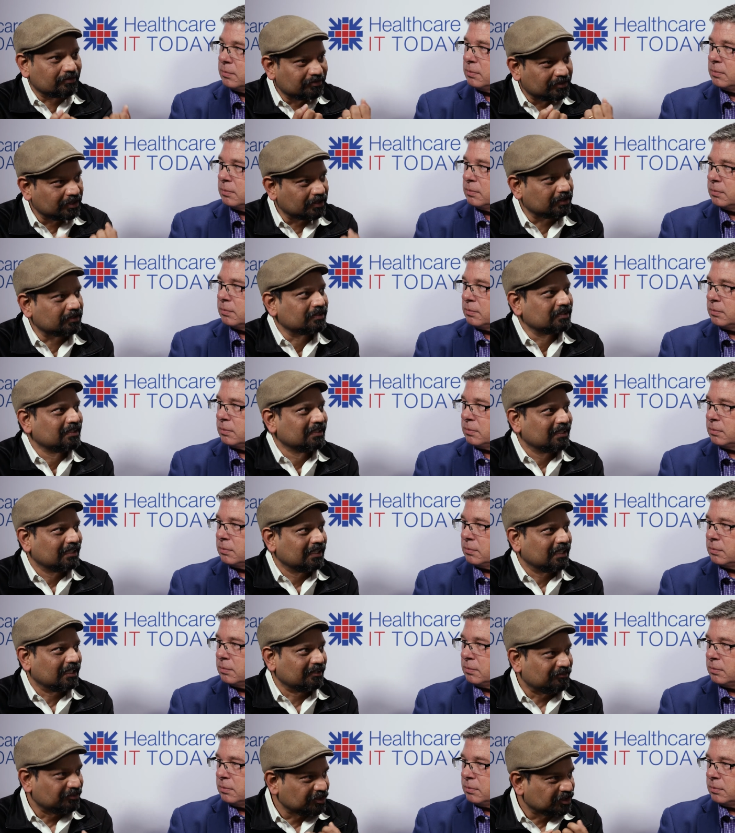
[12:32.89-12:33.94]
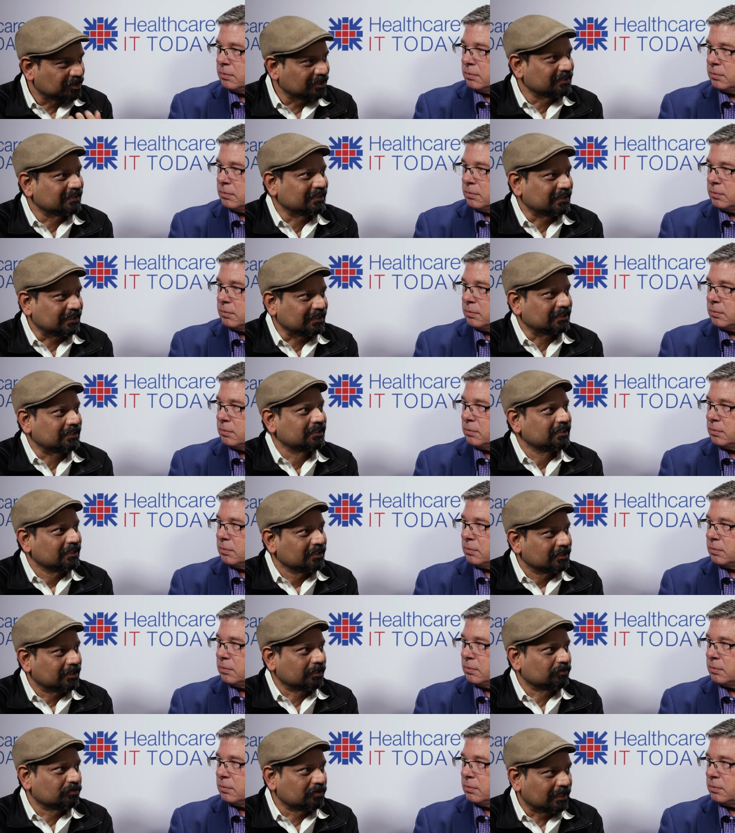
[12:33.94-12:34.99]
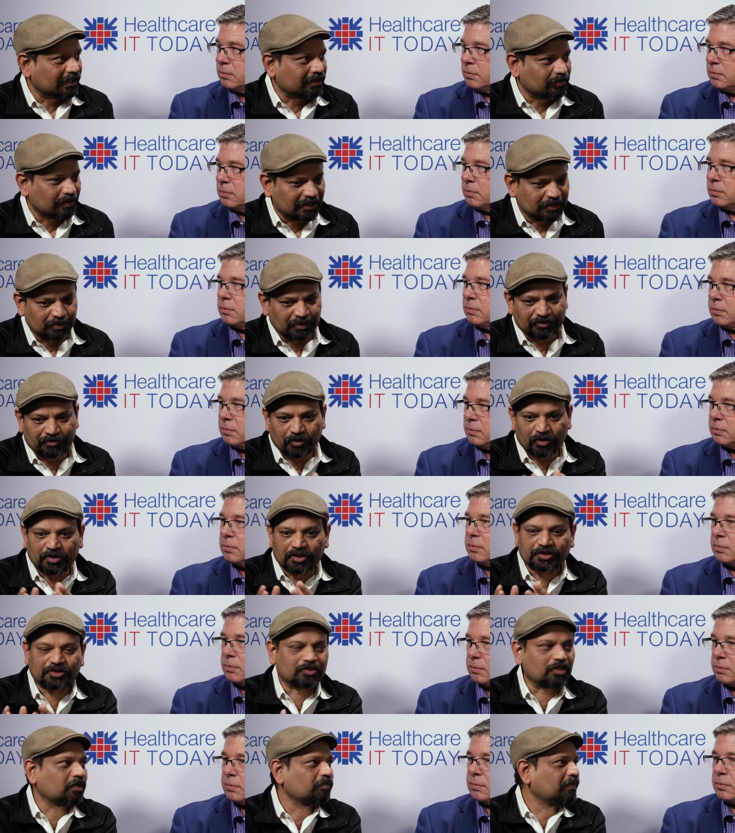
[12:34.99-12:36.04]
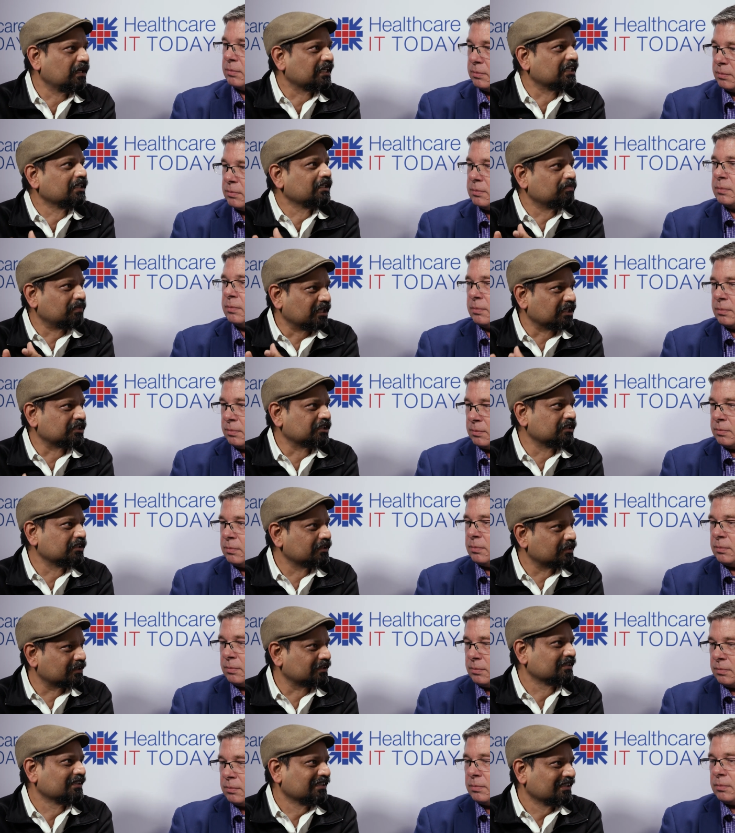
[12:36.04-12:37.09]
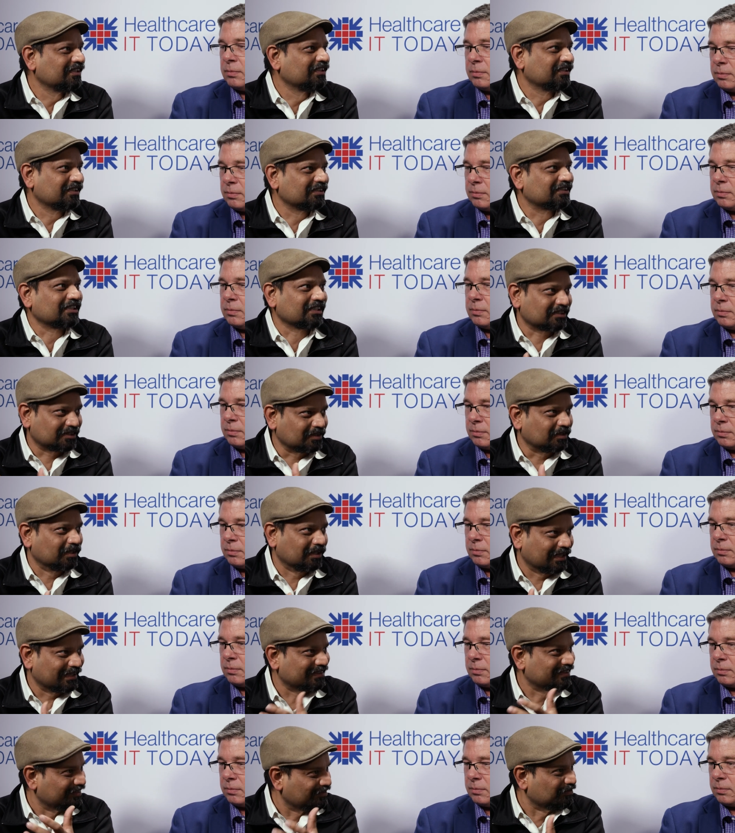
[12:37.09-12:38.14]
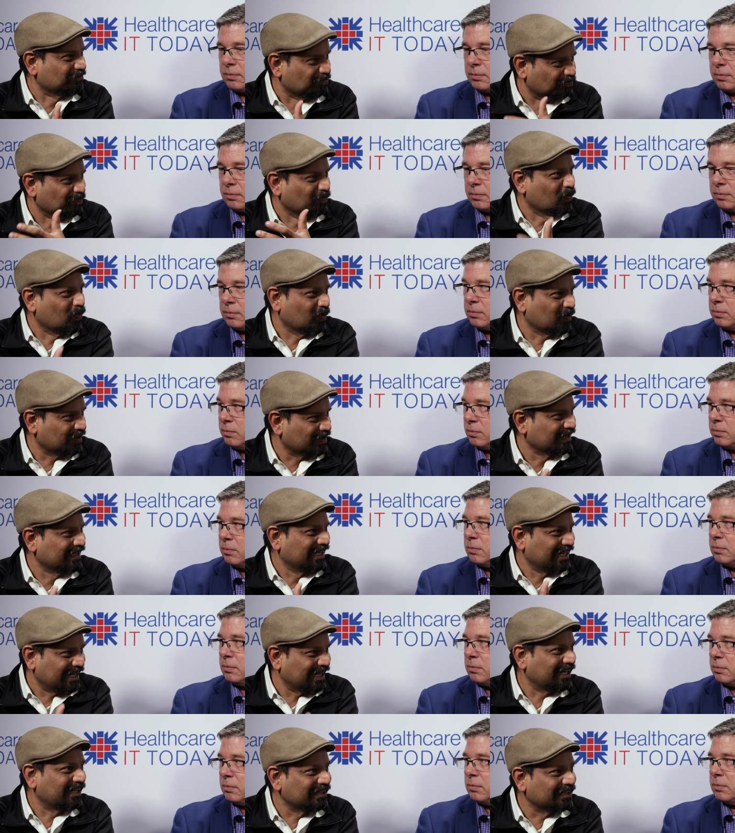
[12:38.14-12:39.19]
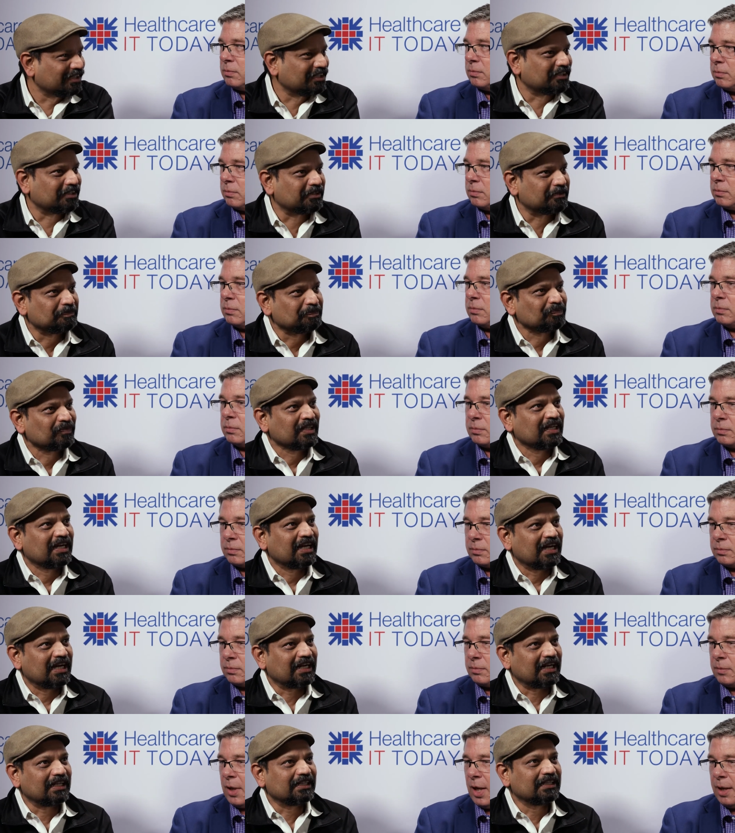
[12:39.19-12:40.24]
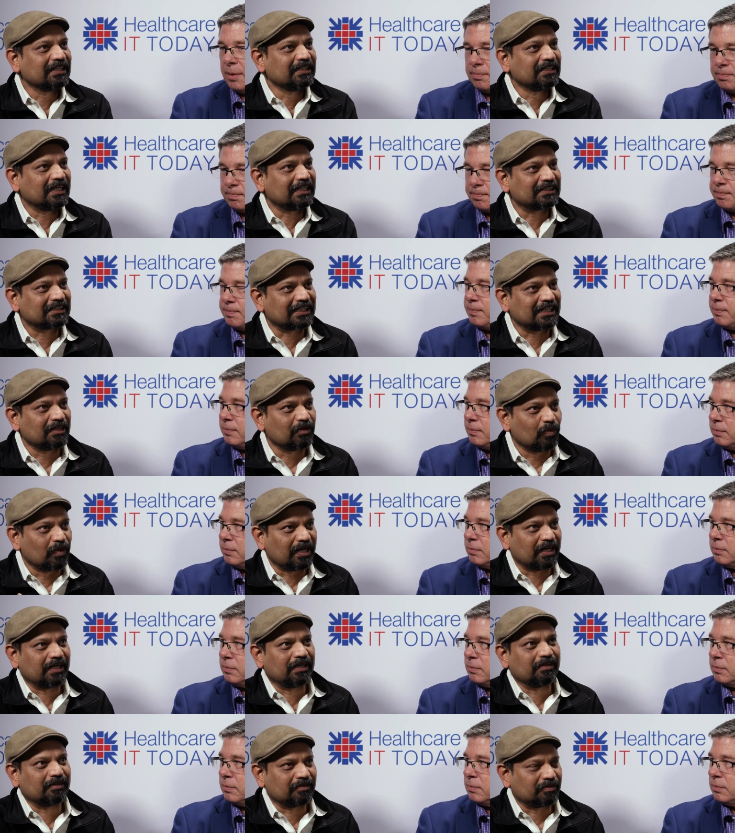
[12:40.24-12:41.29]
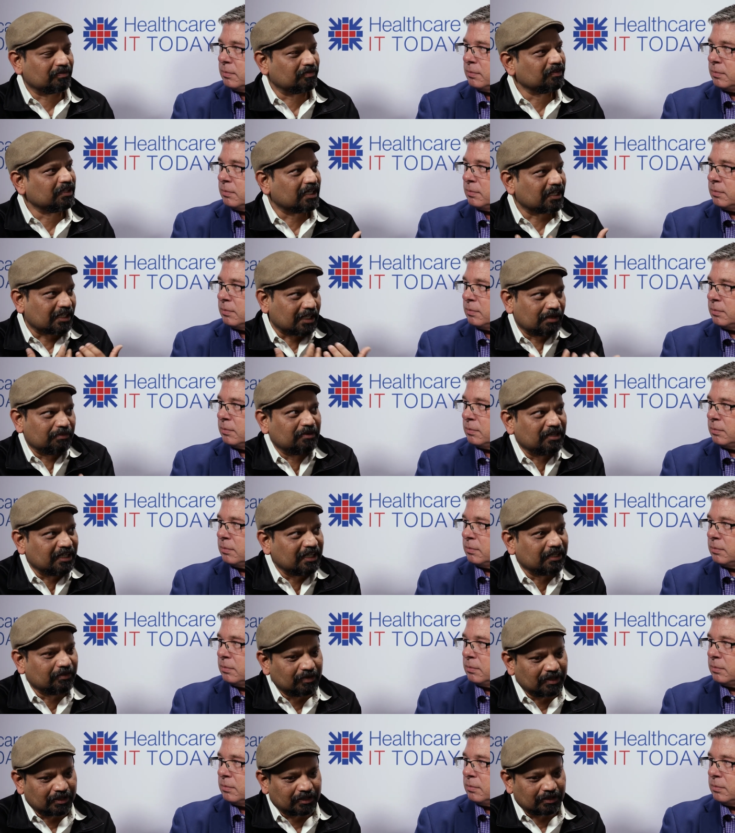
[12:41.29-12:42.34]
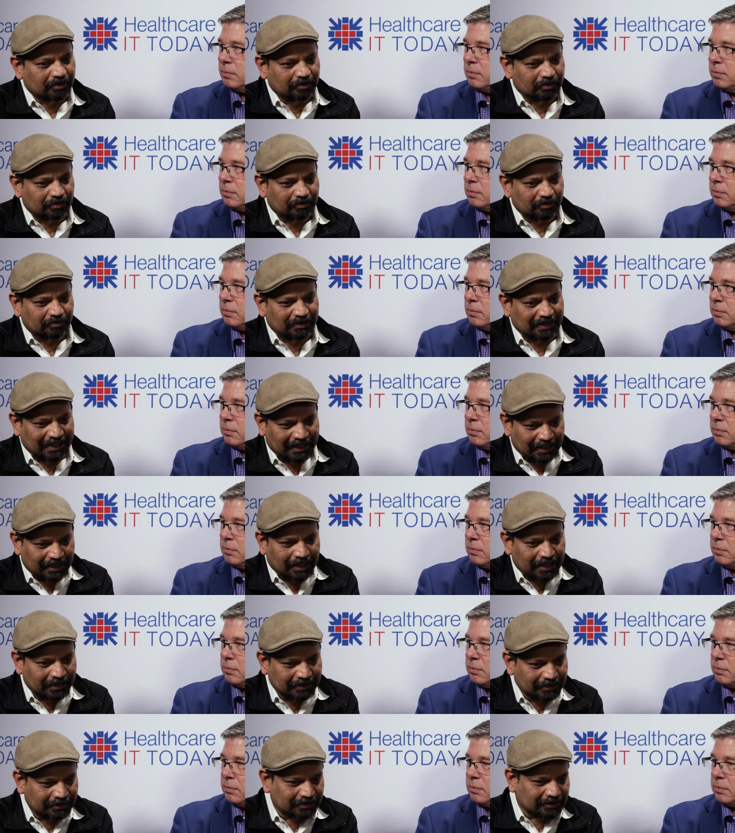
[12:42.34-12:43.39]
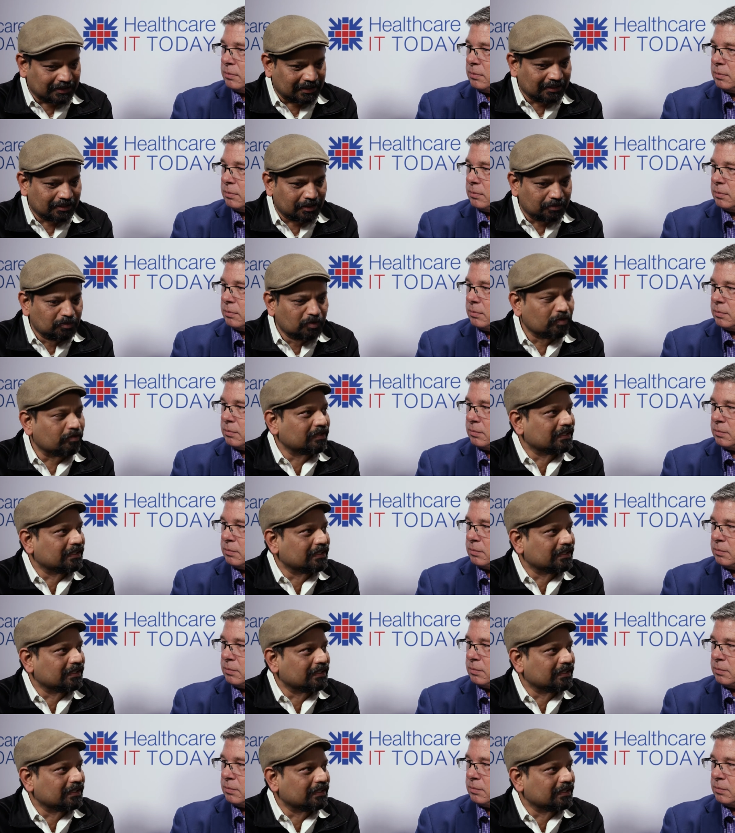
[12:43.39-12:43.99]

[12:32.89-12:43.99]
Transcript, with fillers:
Speaker 1: of the efficiency that would otherwise be focused on making patients such, like more healthier. And I think that's kind of where we are coming in. We're with AI that can remove